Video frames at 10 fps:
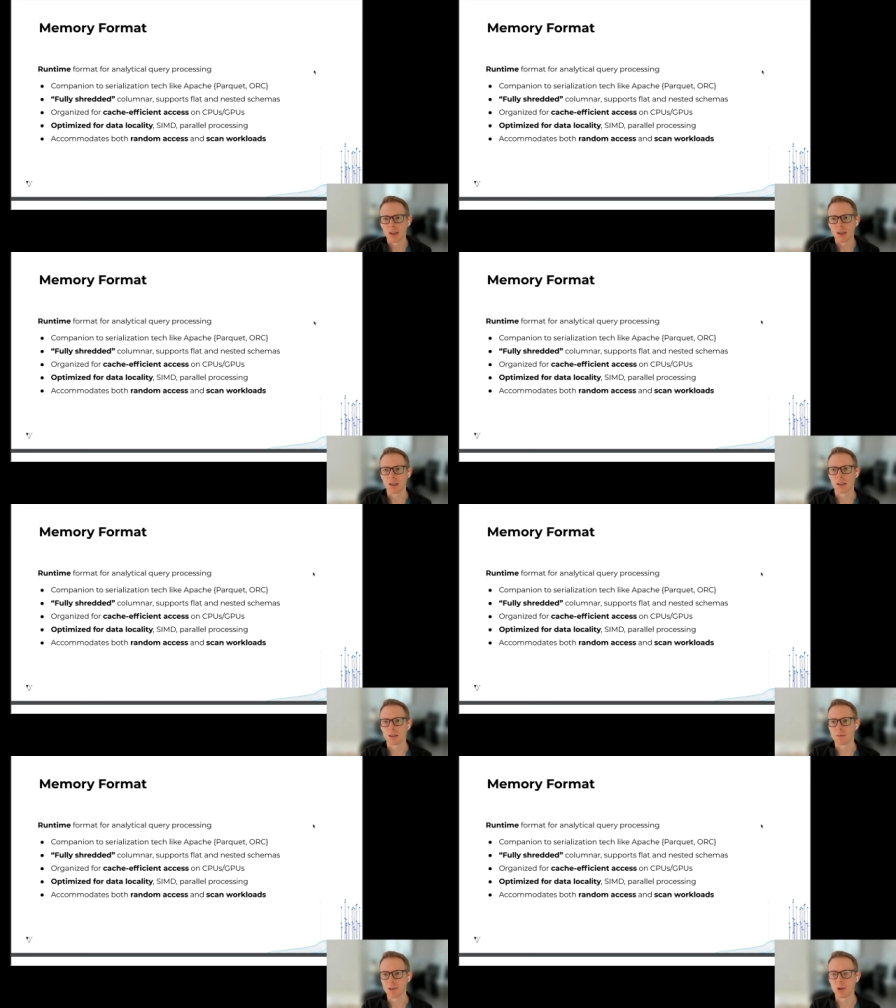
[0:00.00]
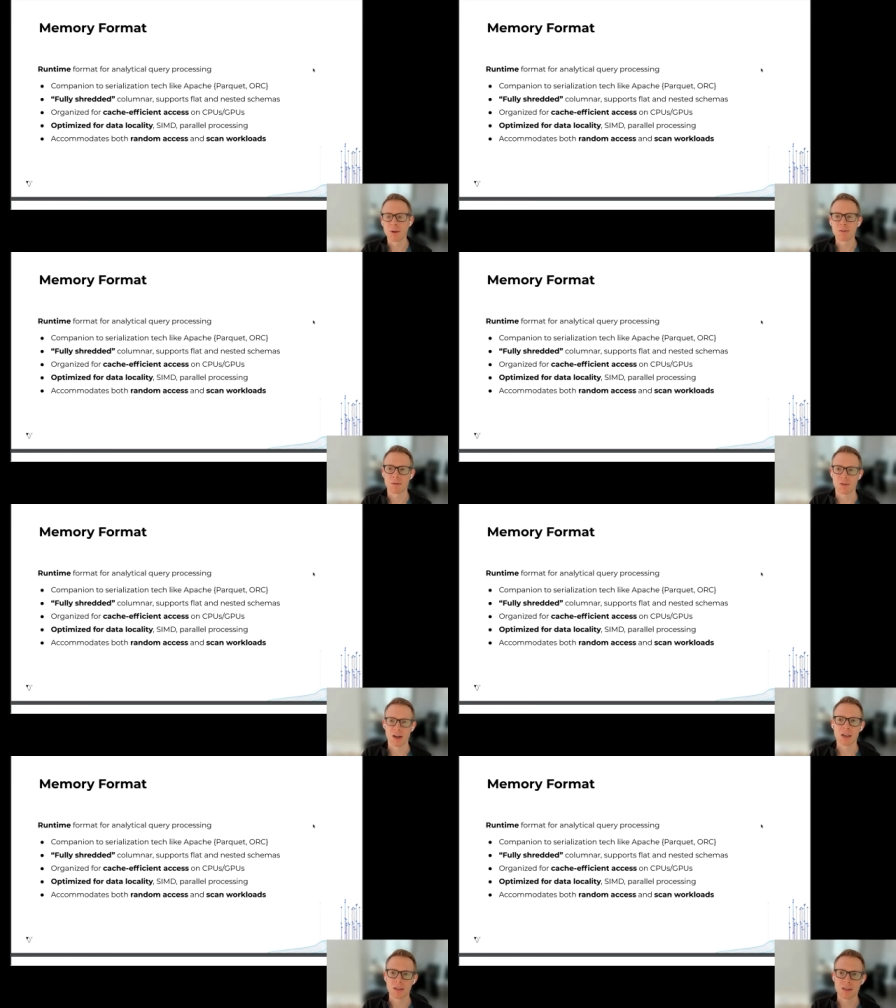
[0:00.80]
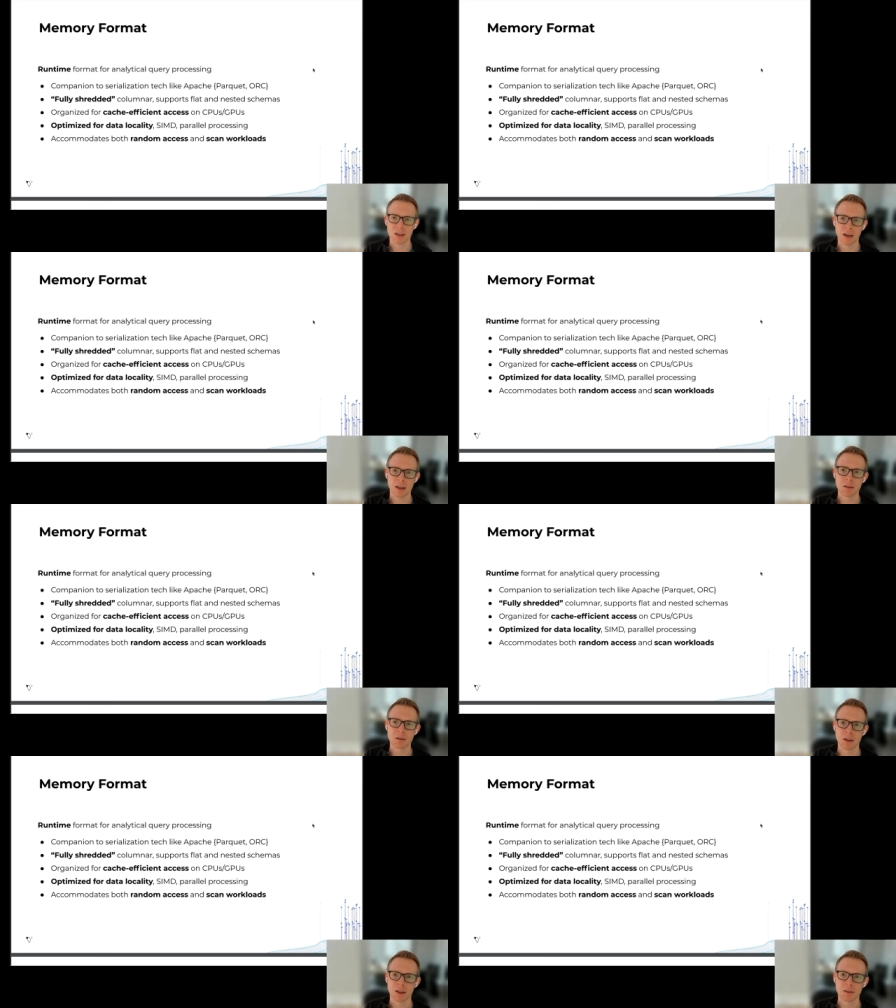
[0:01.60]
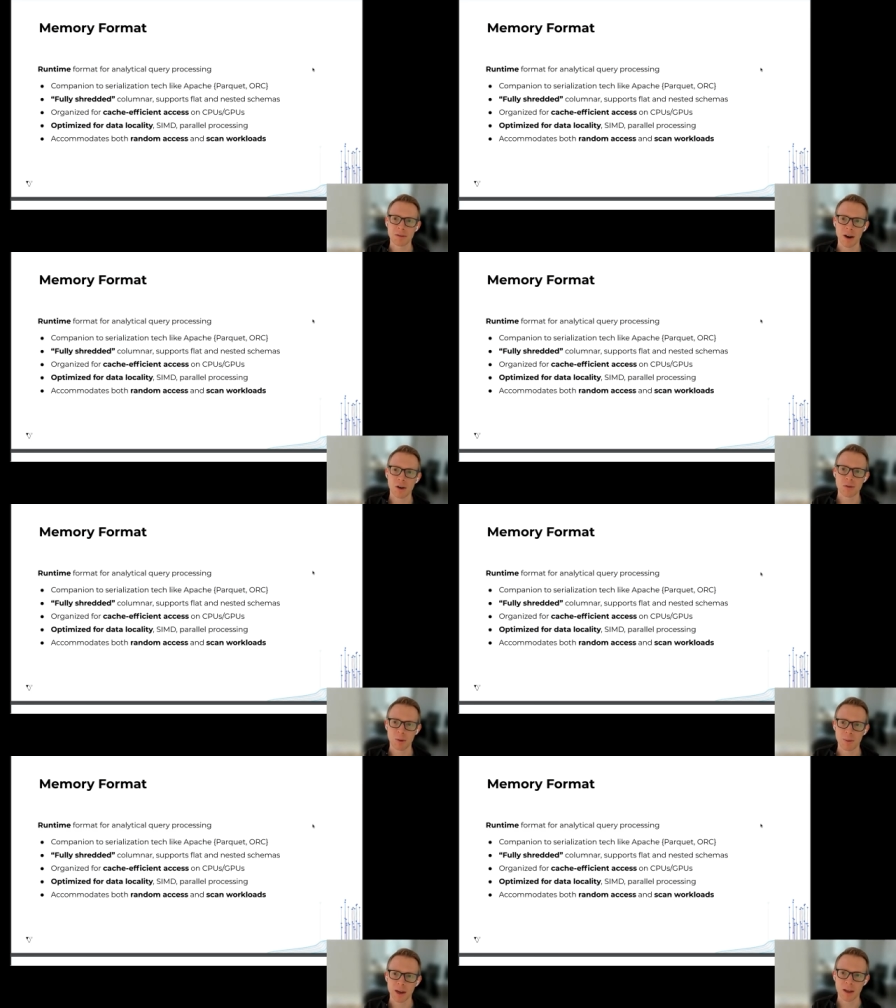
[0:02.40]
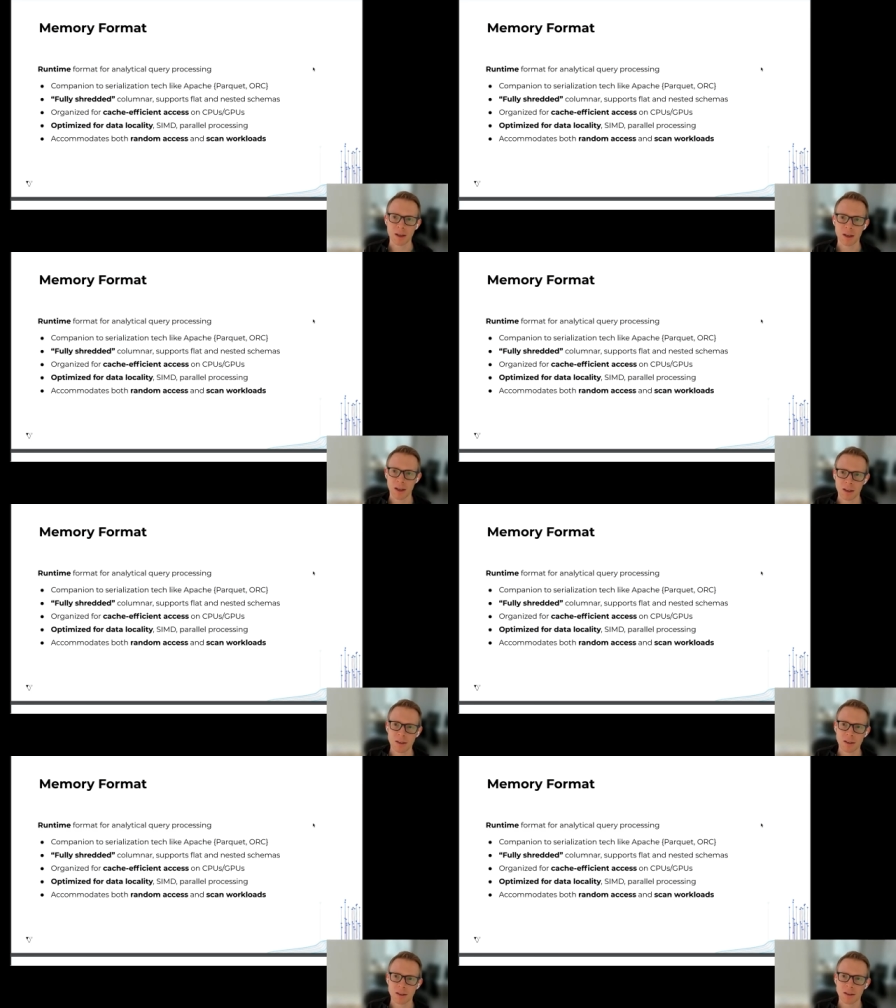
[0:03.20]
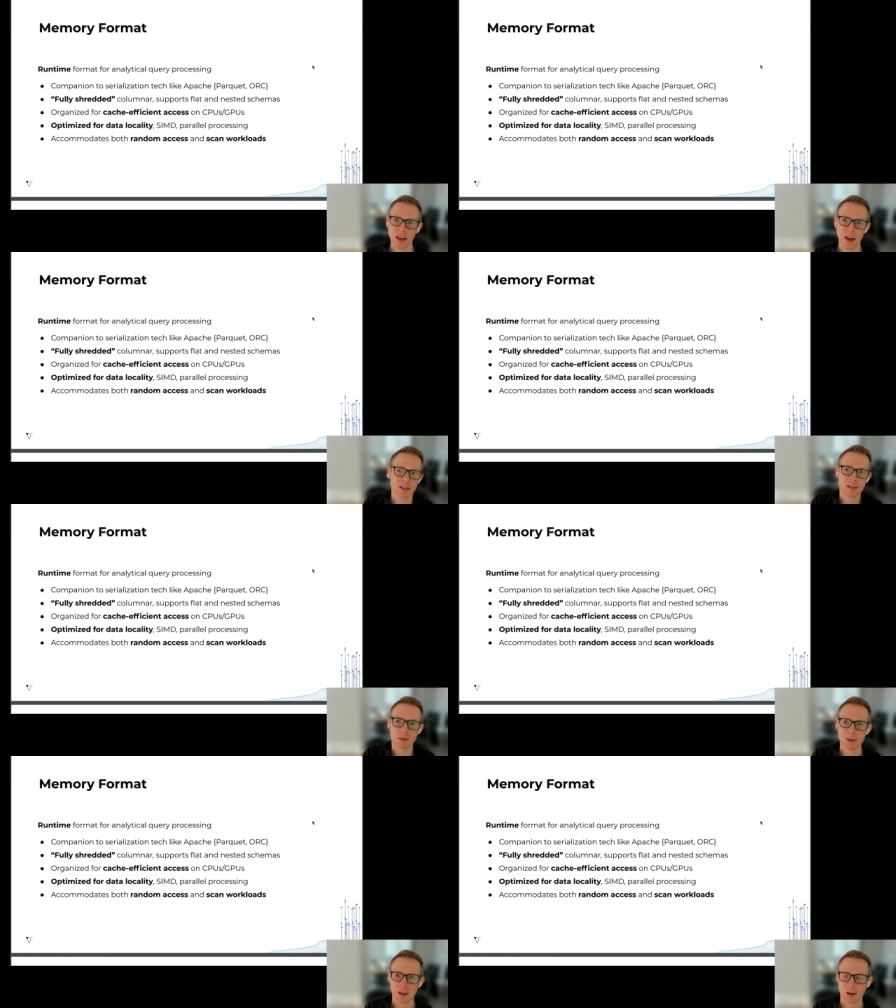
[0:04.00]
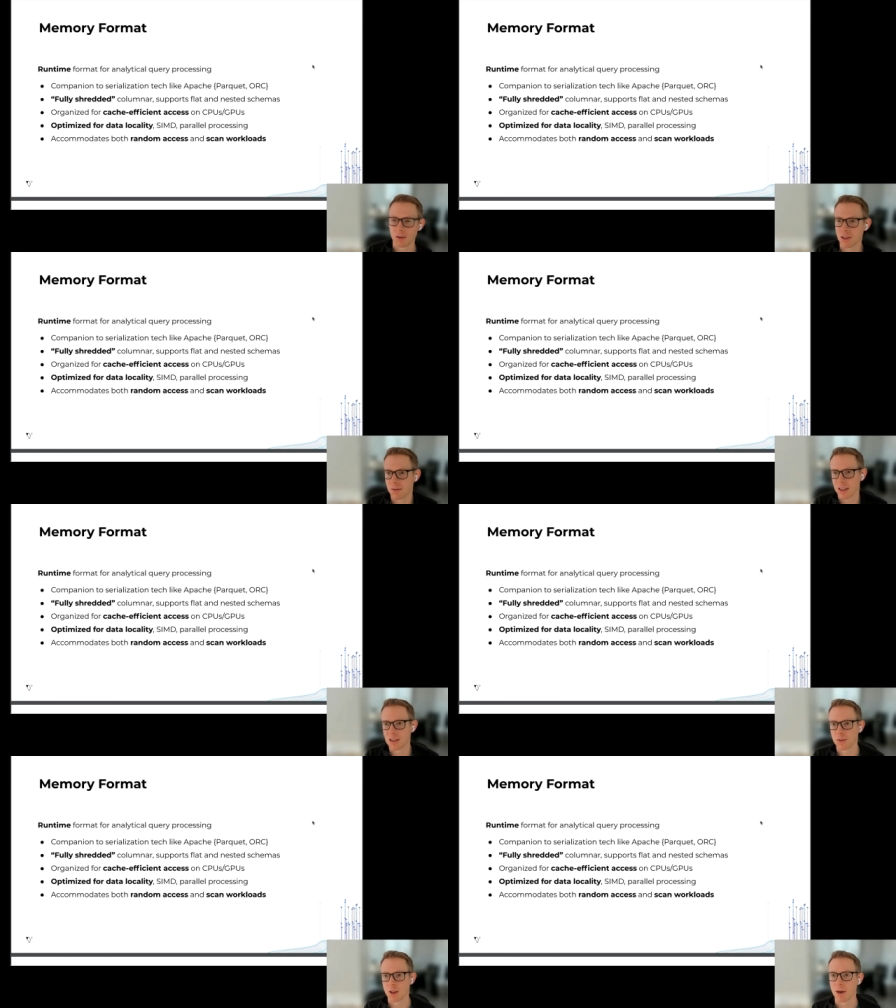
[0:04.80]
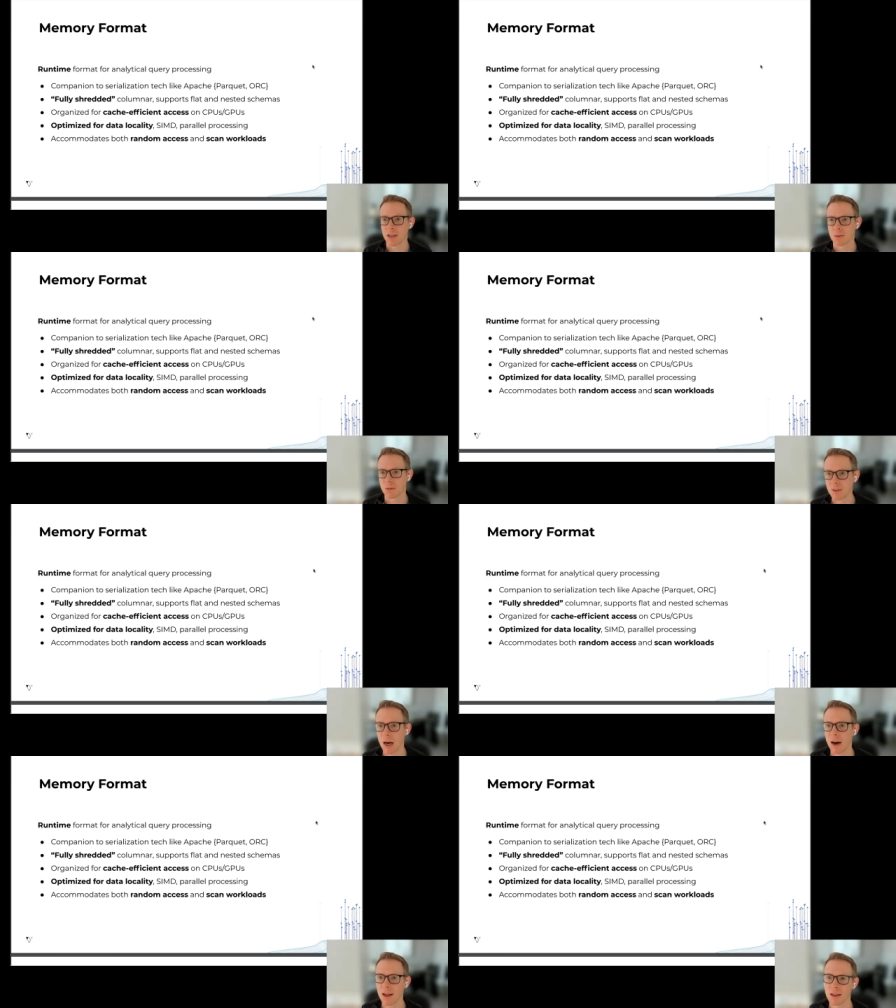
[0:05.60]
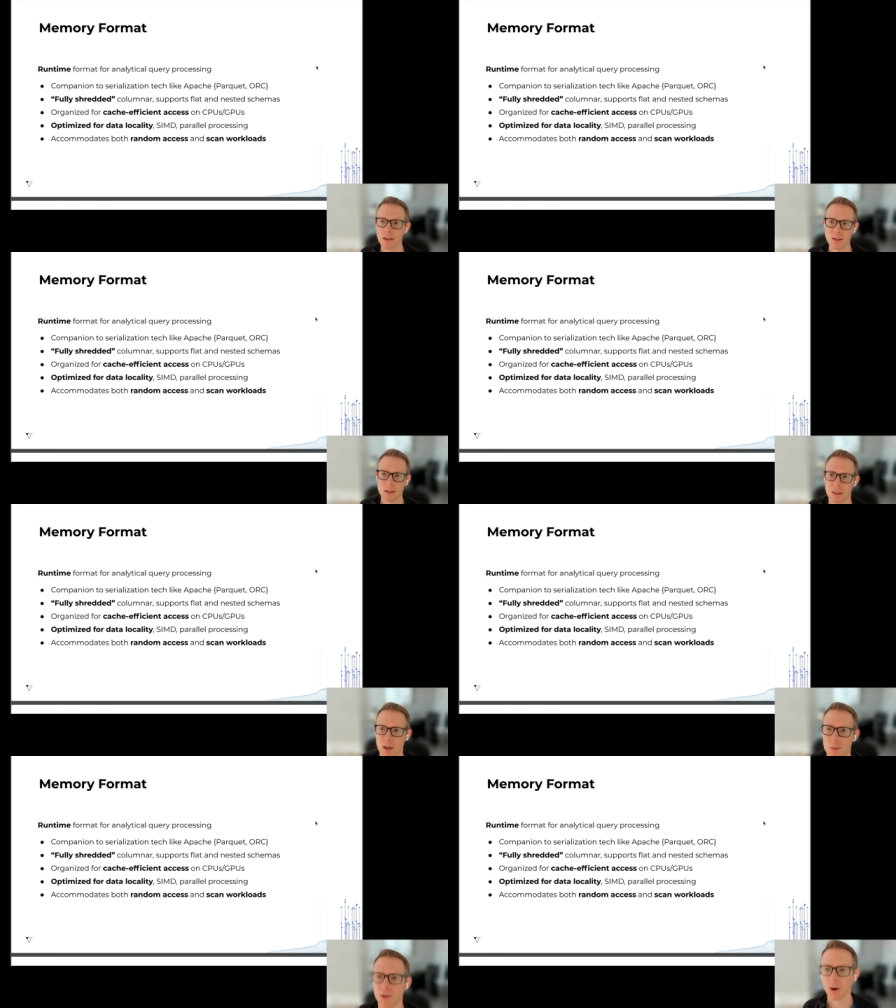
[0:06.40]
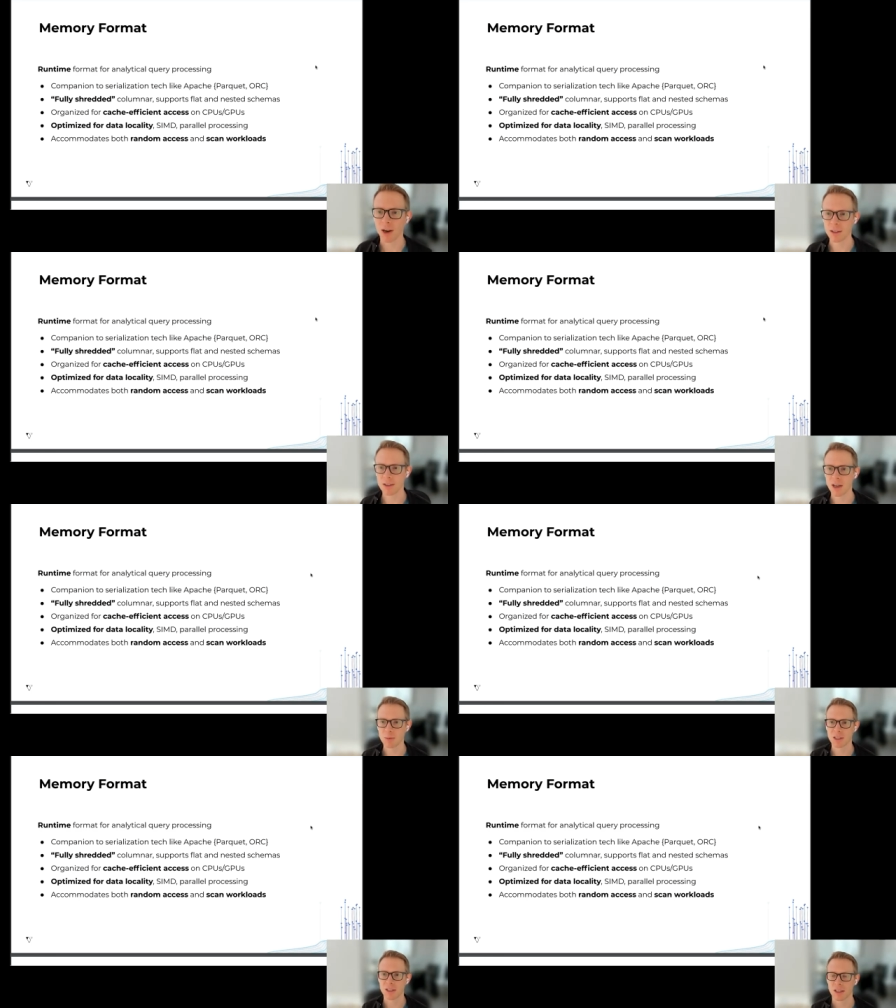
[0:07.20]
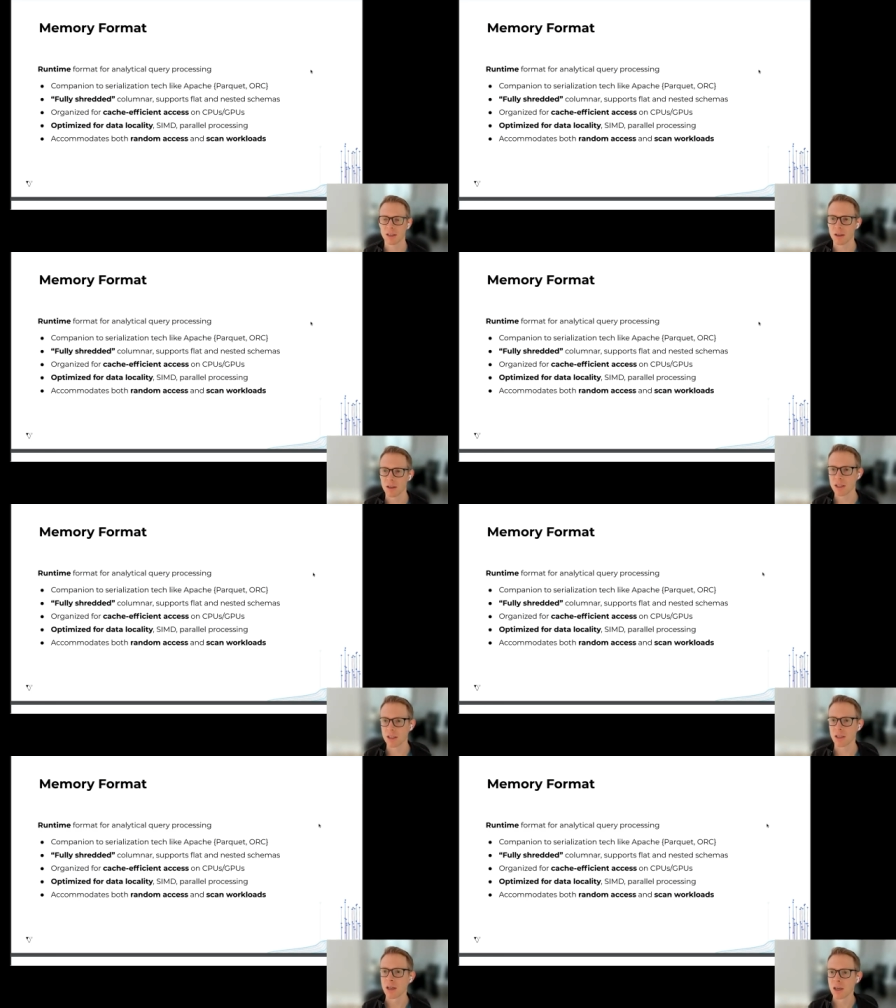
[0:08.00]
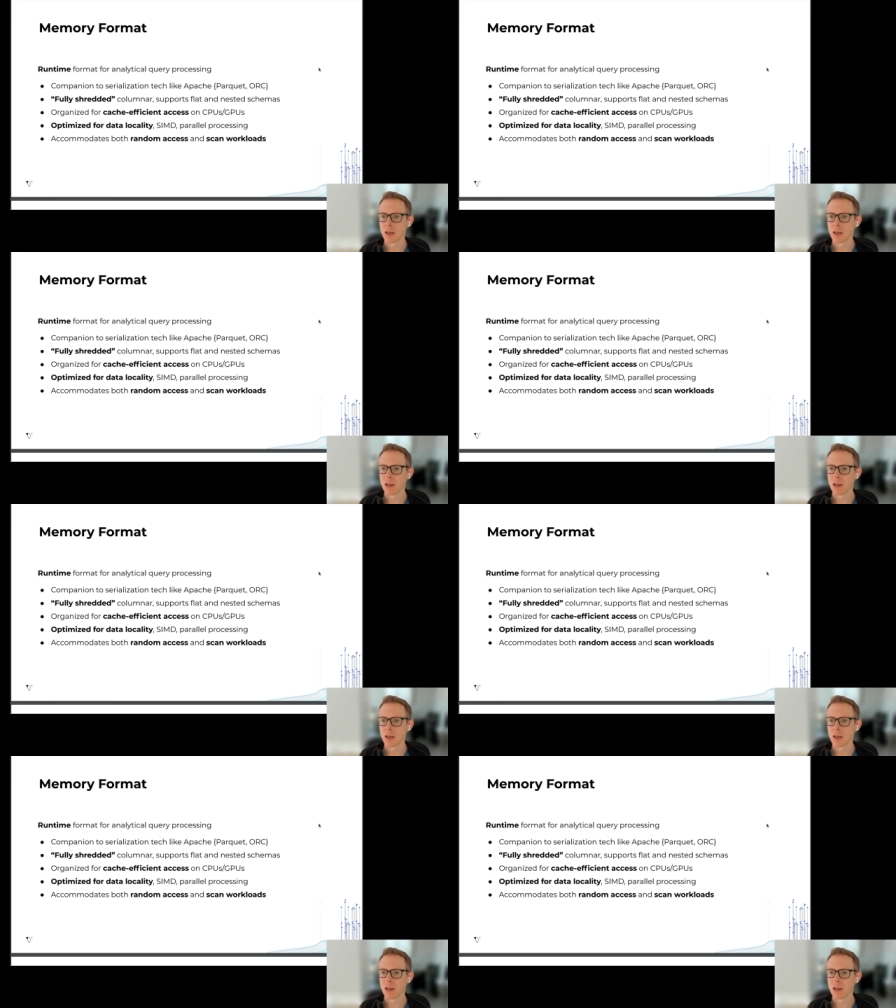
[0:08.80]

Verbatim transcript: um, it's a little bit of a Frankenstein uh, file format, and yeah, it's the you know it's effectively the best we've got. That's in terms of widely adopted technology.